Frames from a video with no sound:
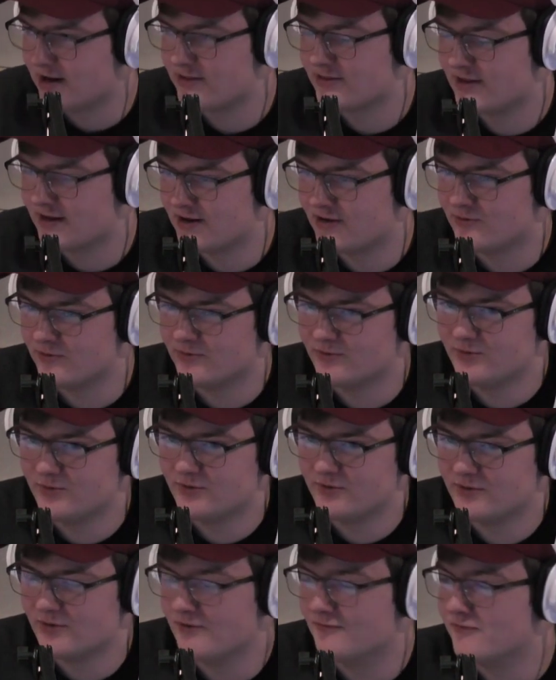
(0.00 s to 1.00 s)
think it would,
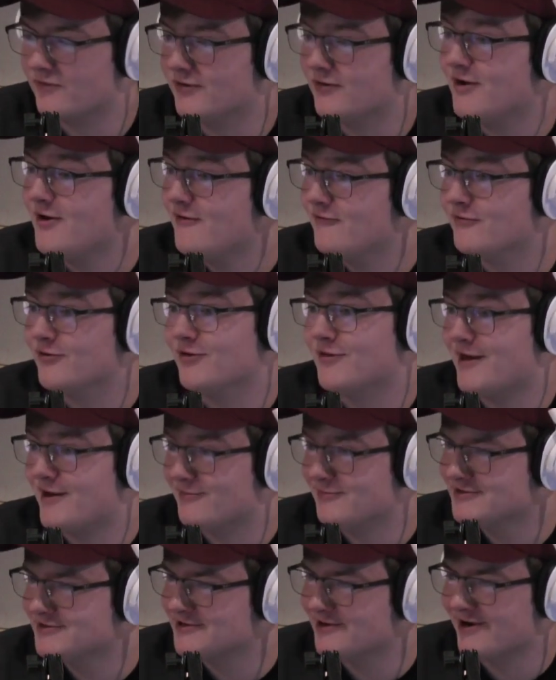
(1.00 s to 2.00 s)
or for
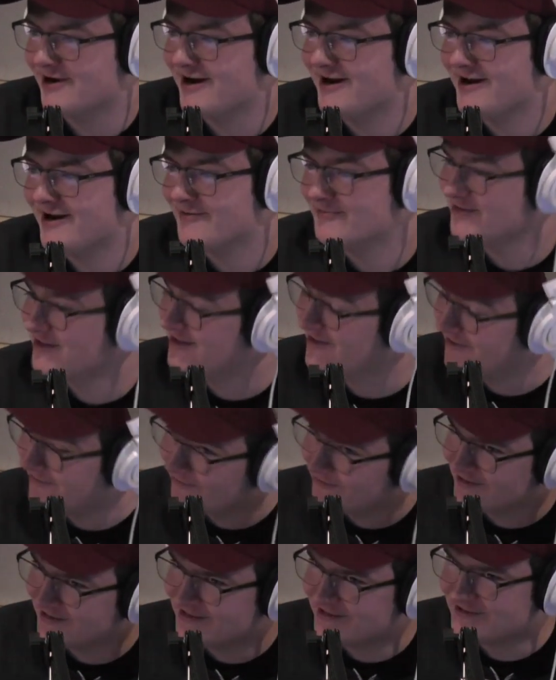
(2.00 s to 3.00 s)
them. Sorry, I'm thinking
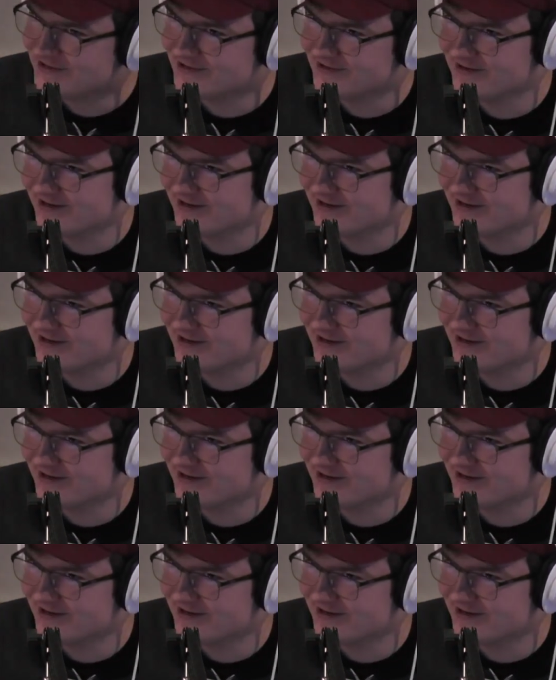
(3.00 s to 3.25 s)
one teacher. Right